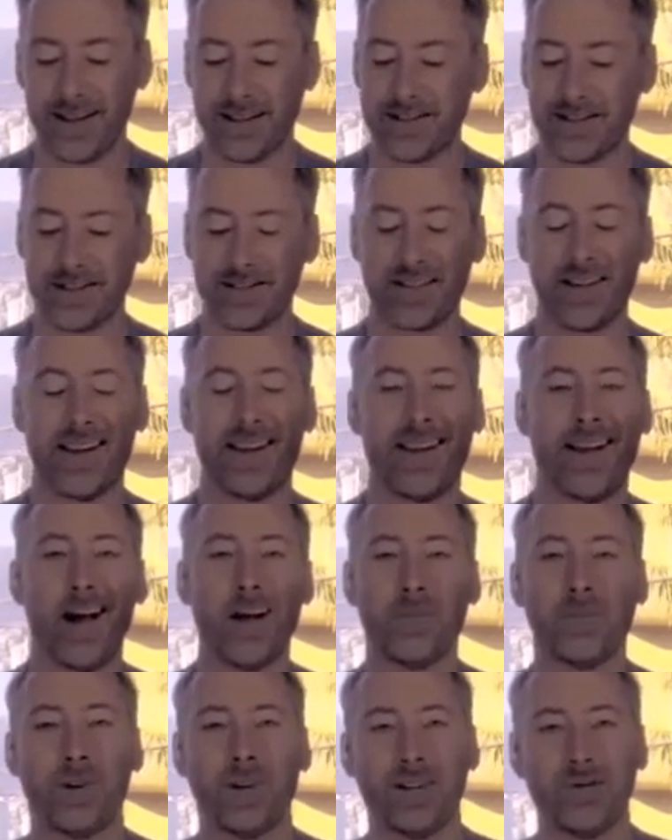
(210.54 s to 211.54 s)
that's just
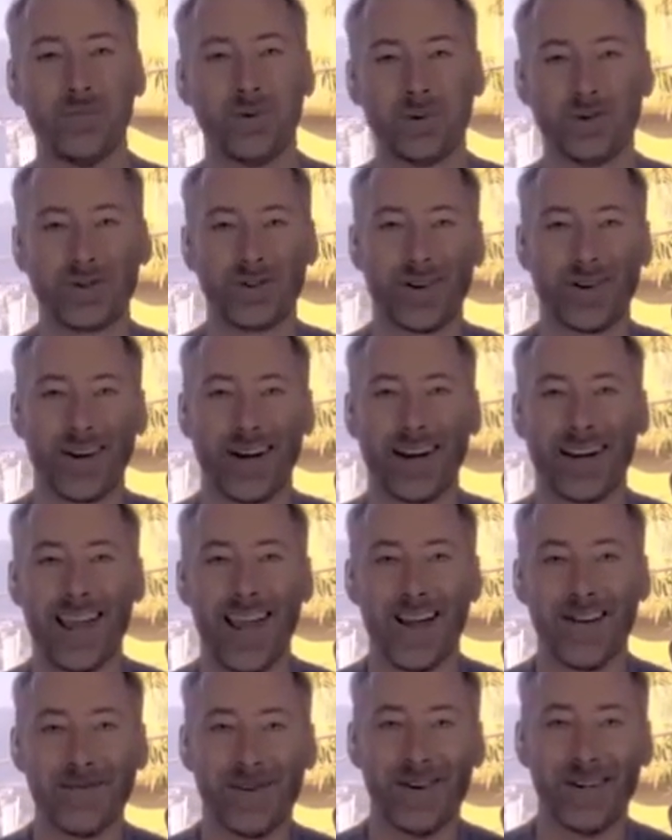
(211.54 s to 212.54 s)
unbelievable story. I
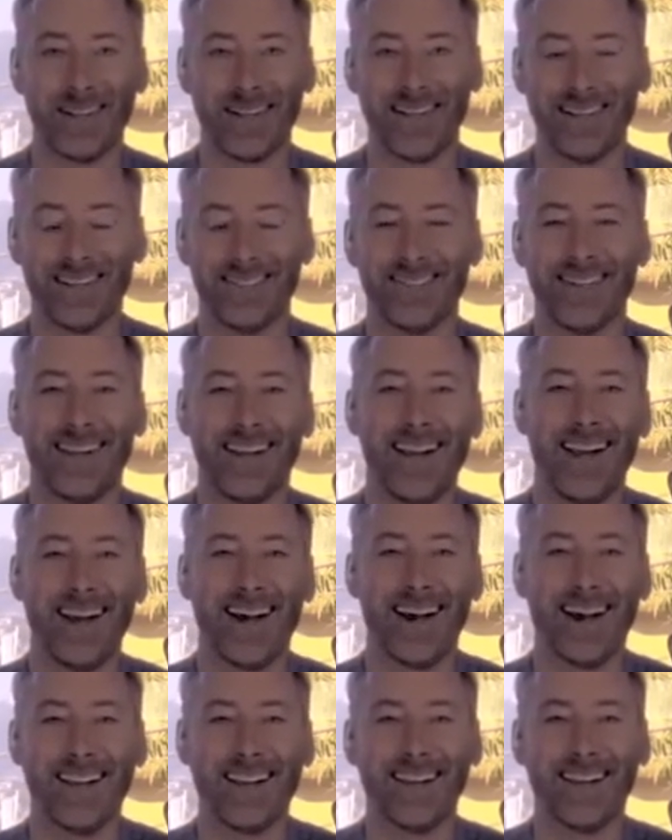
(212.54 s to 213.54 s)
can't believe.
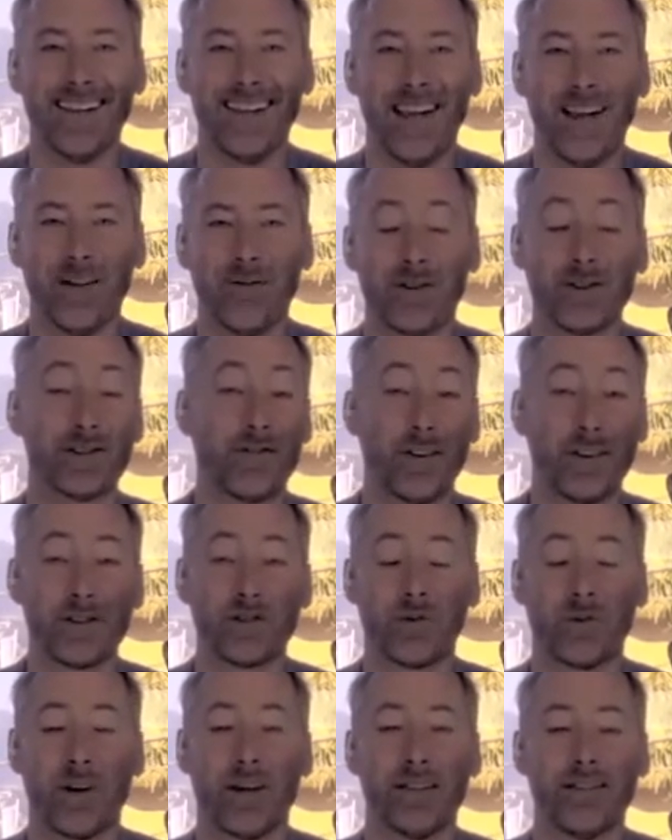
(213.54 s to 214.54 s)
First of all,
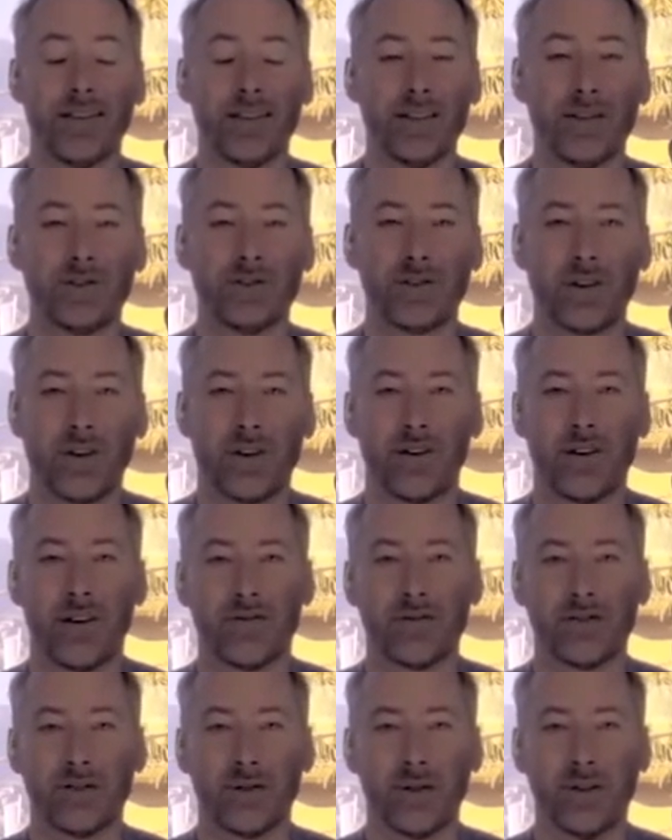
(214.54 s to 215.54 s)
it's great that you started
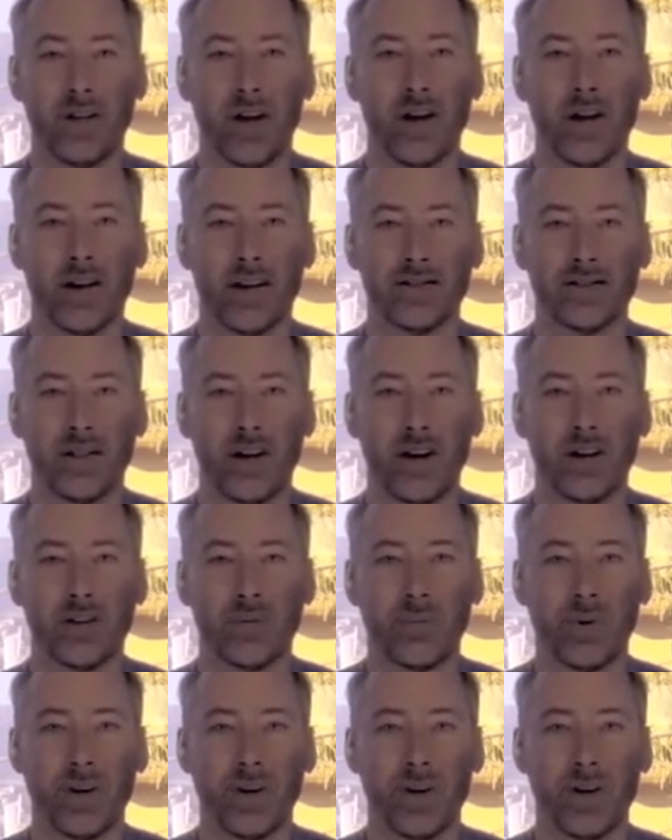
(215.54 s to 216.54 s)
off so young as an
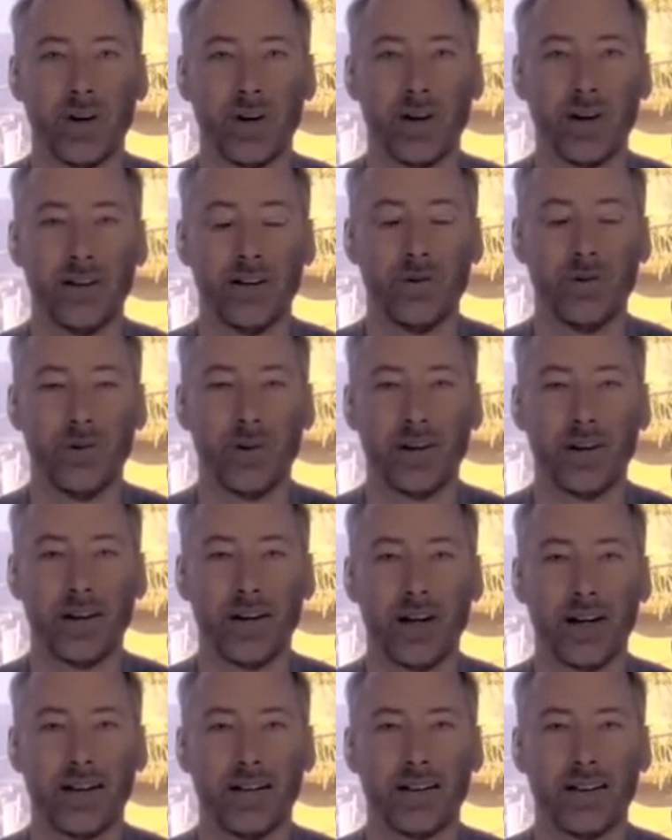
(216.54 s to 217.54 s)
entrepreneur and you really
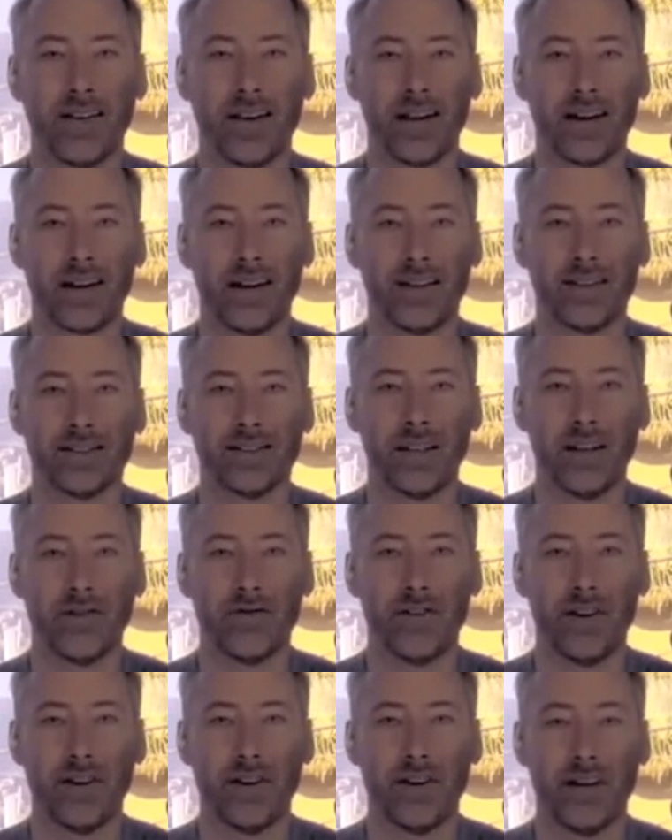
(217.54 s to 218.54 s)
got into that kind of
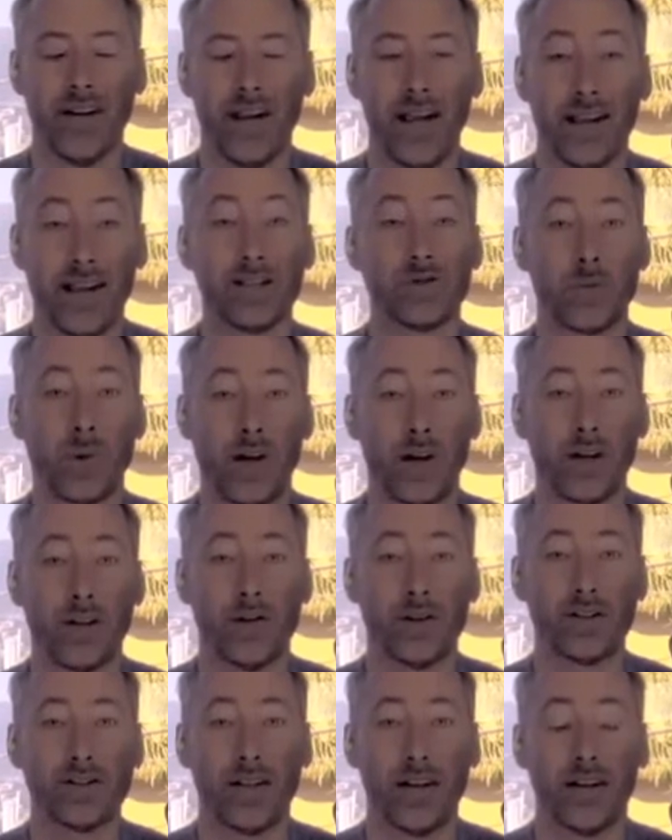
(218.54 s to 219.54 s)
stuff, and that's what got
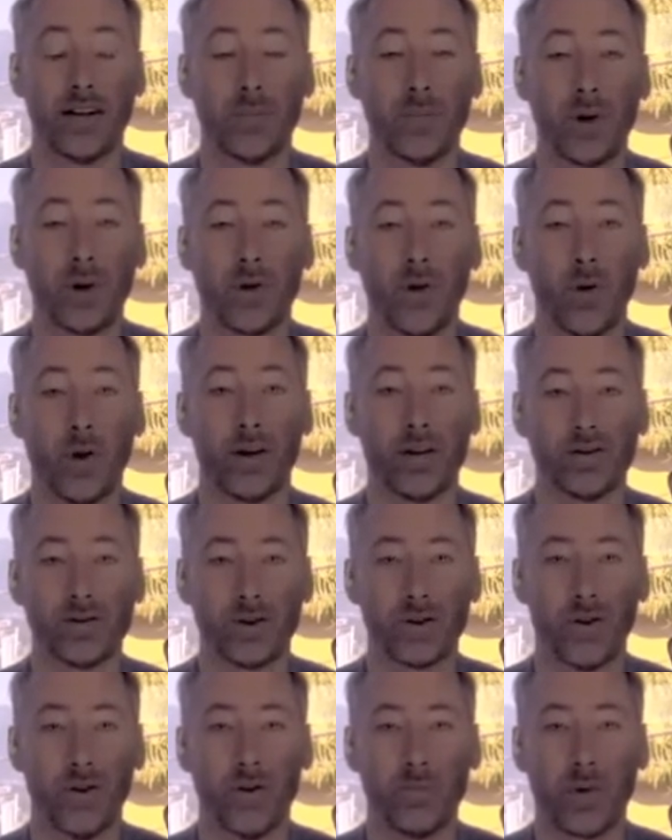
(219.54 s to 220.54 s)
you excited about going to
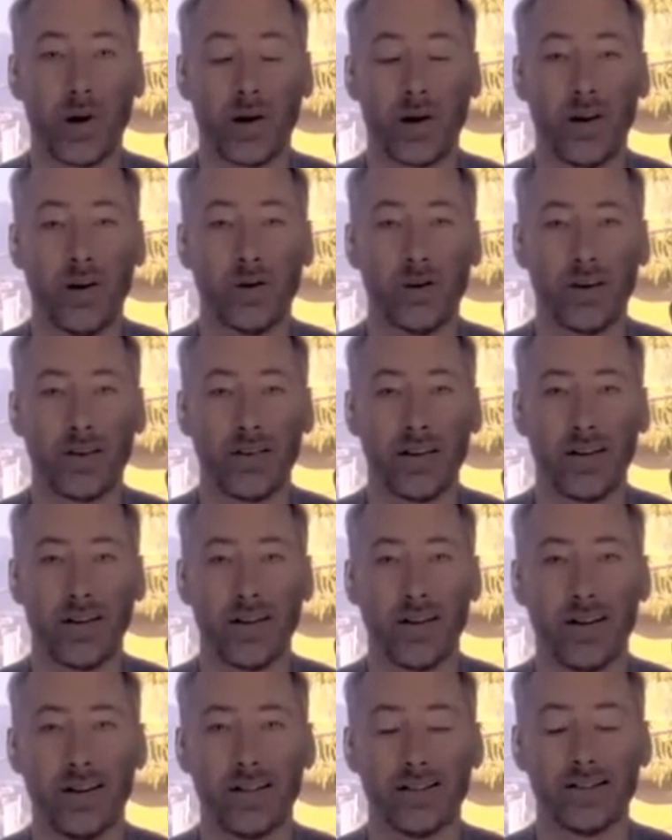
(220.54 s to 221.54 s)
school. Probably the only thing
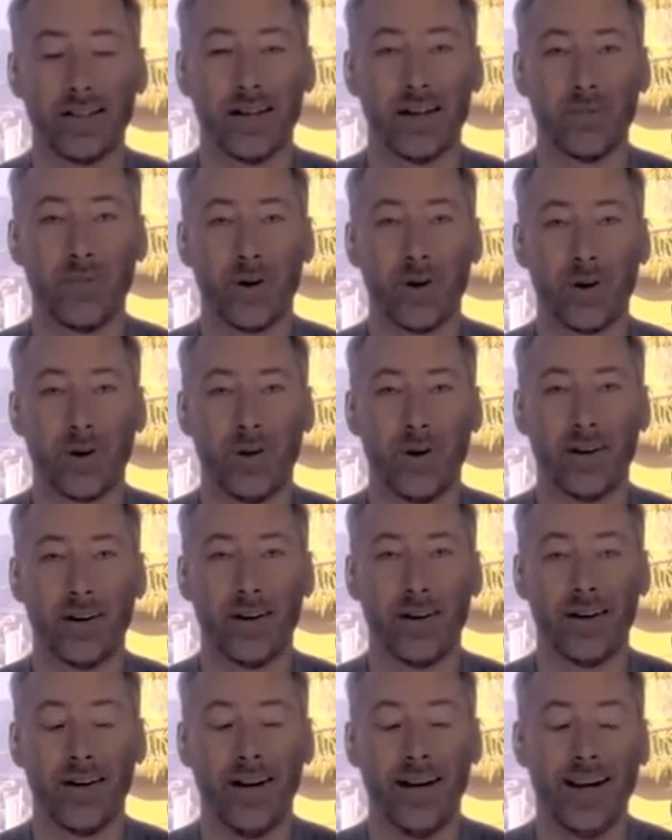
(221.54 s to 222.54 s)
that got you excited about going
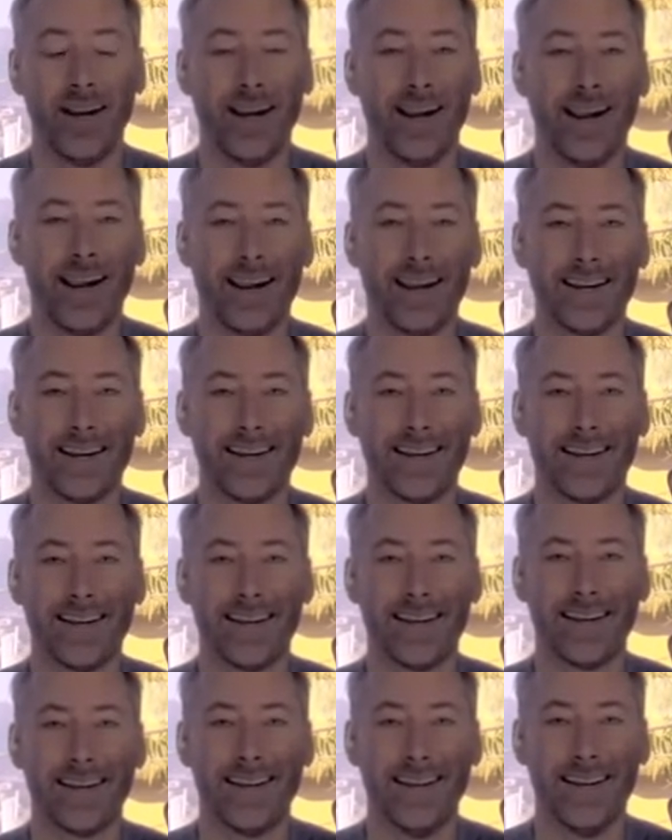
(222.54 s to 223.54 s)
there, and